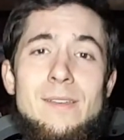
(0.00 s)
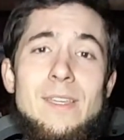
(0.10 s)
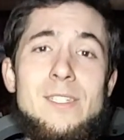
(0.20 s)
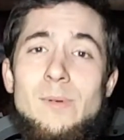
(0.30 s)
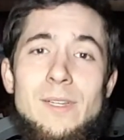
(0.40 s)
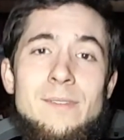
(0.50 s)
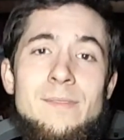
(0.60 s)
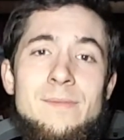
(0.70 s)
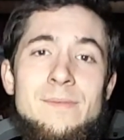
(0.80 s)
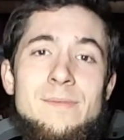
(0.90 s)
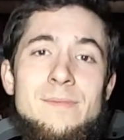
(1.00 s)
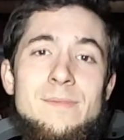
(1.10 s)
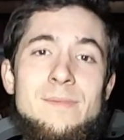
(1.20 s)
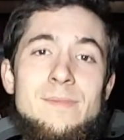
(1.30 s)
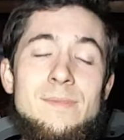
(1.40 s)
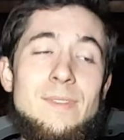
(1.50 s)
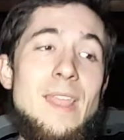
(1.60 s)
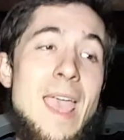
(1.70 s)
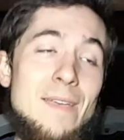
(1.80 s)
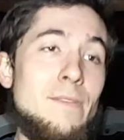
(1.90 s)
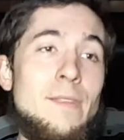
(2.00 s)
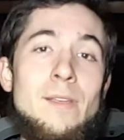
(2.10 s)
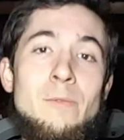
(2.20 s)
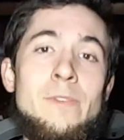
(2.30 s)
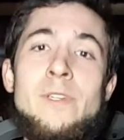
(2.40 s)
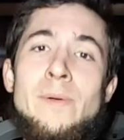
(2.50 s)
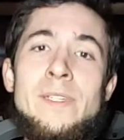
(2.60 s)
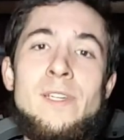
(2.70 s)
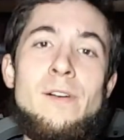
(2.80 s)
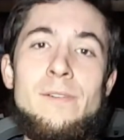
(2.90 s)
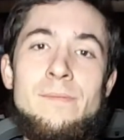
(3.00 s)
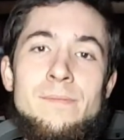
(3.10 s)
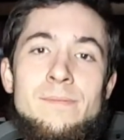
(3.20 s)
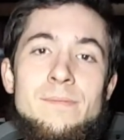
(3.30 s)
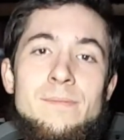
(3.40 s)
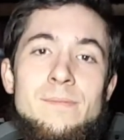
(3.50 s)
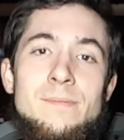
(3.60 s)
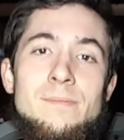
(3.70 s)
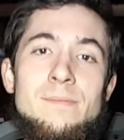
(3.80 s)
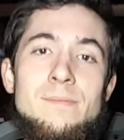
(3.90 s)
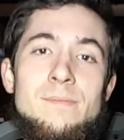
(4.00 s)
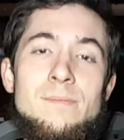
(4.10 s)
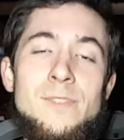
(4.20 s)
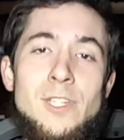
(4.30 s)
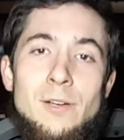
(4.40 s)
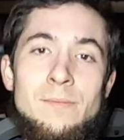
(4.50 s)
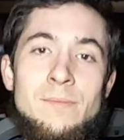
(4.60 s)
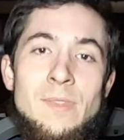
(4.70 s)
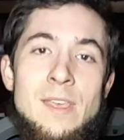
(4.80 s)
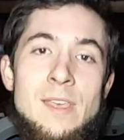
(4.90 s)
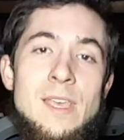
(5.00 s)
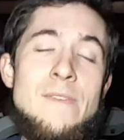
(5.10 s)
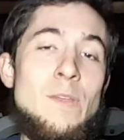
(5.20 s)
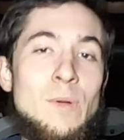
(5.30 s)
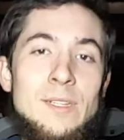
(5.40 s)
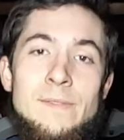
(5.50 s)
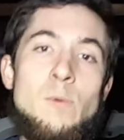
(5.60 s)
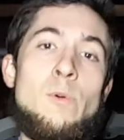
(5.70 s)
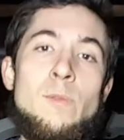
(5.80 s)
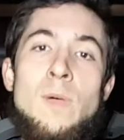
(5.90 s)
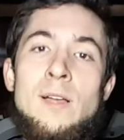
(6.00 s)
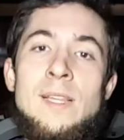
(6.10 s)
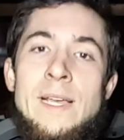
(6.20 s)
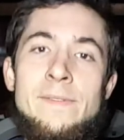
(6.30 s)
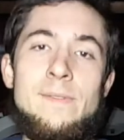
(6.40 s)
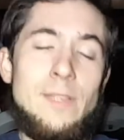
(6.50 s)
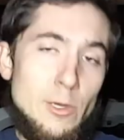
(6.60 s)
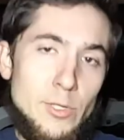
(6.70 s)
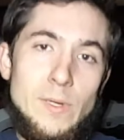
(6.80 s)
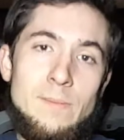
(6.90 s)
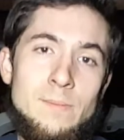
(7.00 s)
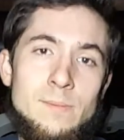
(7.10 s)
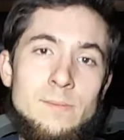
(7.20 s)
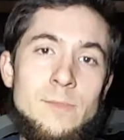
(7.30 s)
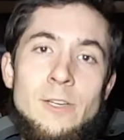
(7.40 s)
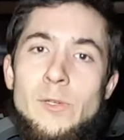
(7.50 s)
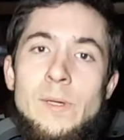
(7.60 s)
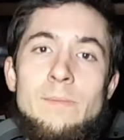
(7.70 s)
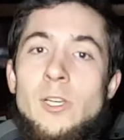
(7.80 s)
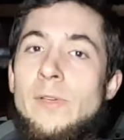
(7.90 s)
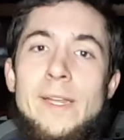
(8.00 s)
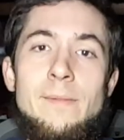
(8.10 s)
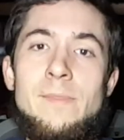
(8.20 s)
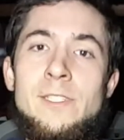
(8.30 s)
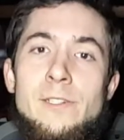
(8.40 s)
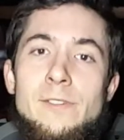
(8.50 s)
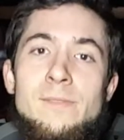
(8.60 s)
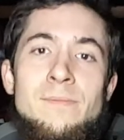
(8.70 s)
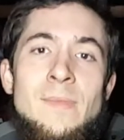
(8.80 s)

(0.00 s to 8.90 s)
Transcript: Guess what? Everything worth doing is hard. So, if you want to live a worthwhile life, go do it. Go do it. Go get it. It's yours.